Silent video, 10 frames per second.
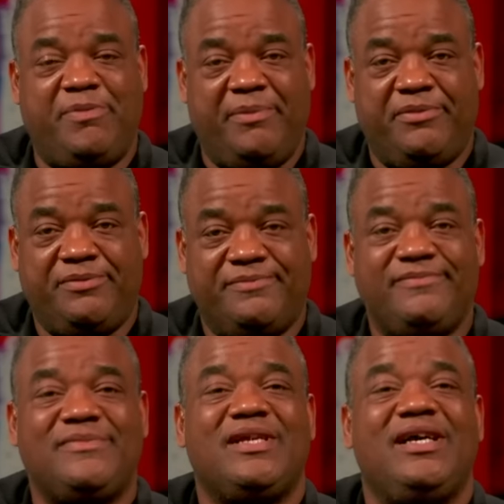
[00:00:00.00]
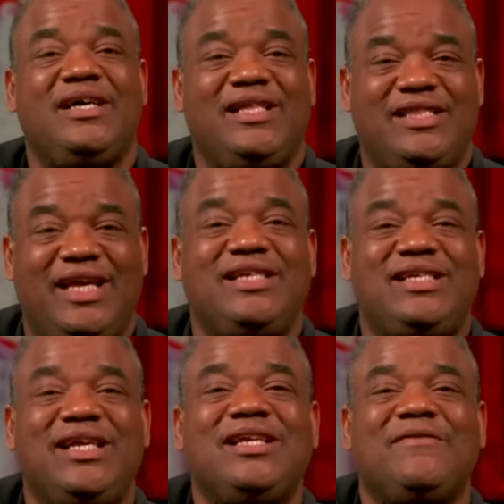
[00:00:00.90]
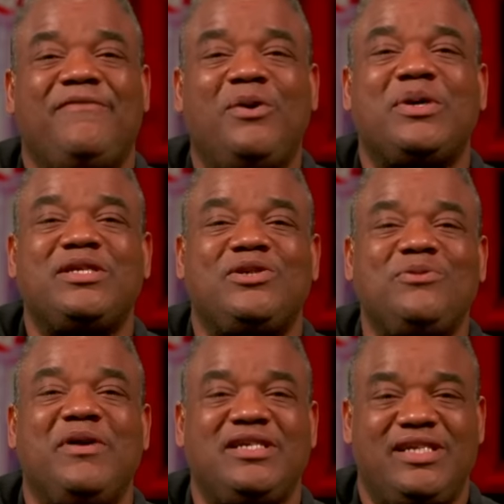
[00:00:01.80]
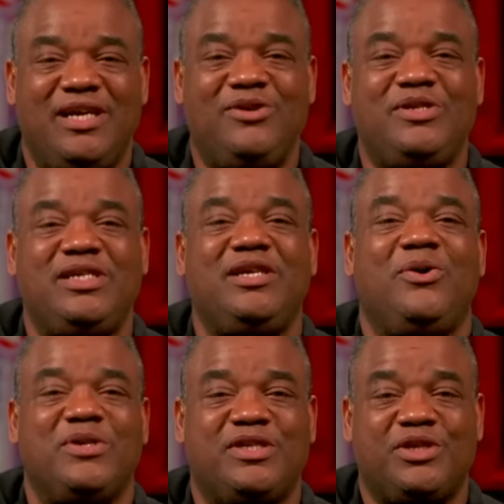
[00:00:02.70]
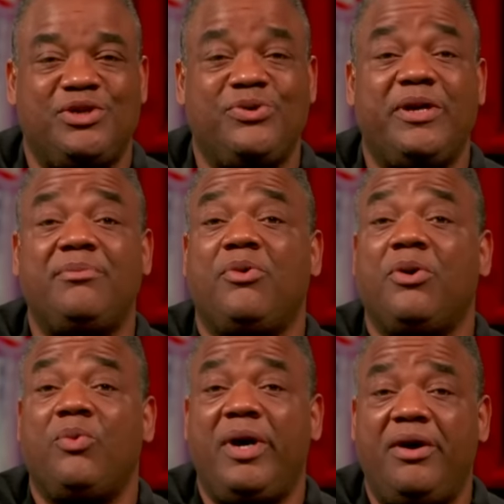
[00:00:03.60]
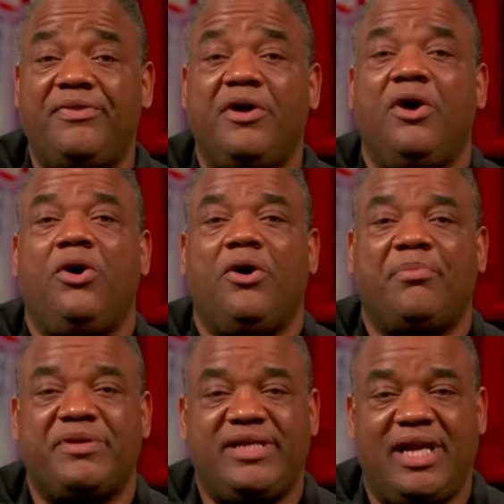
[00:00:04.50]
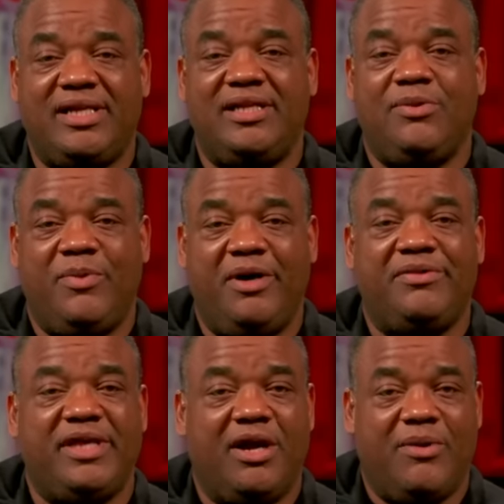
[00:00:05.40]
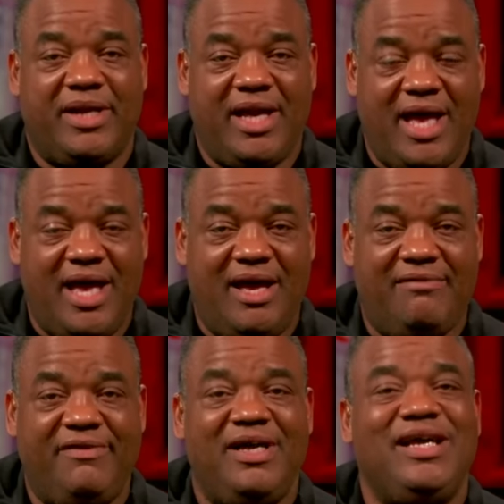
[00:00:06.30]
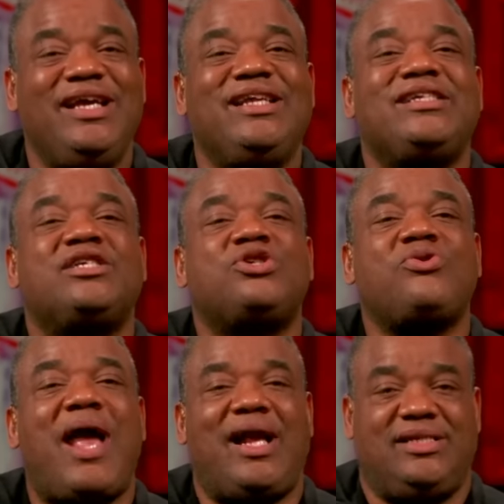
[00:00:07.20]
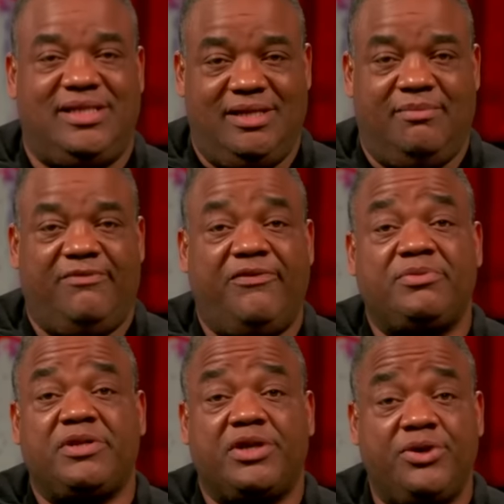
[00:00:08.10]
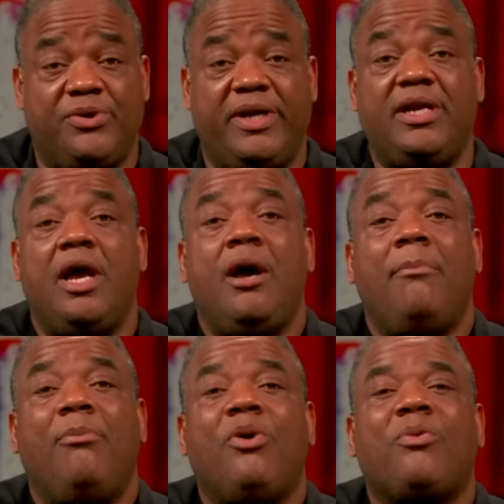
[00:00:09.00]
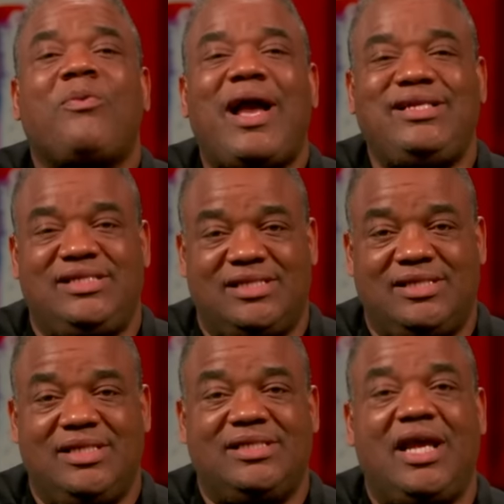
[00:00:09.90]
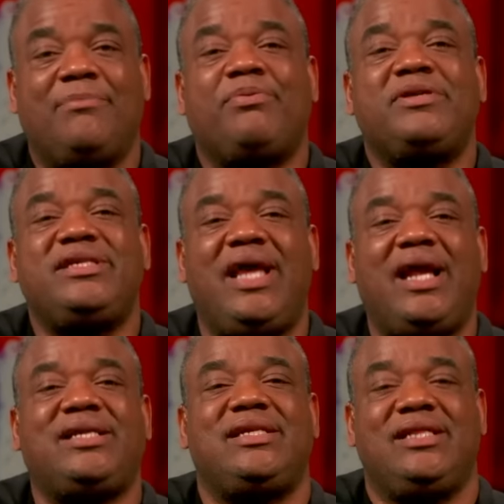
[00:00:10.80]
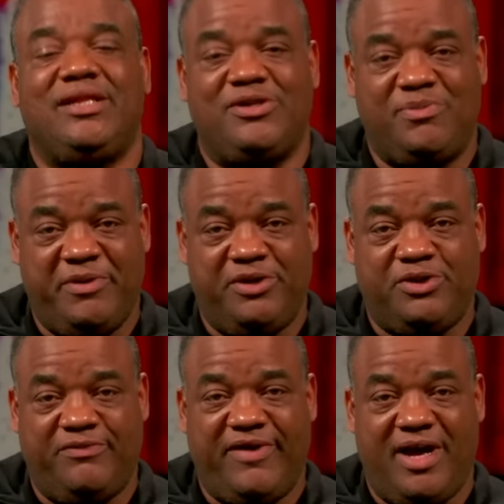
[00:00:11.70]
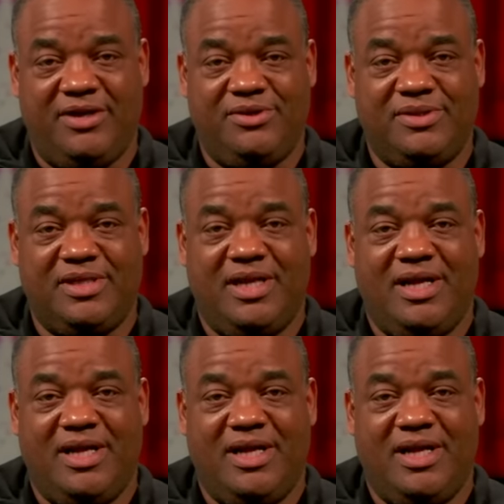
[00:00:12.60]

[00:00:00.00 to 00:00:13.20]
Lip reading: people, they tend to focus too much energy on securing more wealth or protecting the wealth they already have. It distracts them from securing more righteousness and protecting their spiritual values.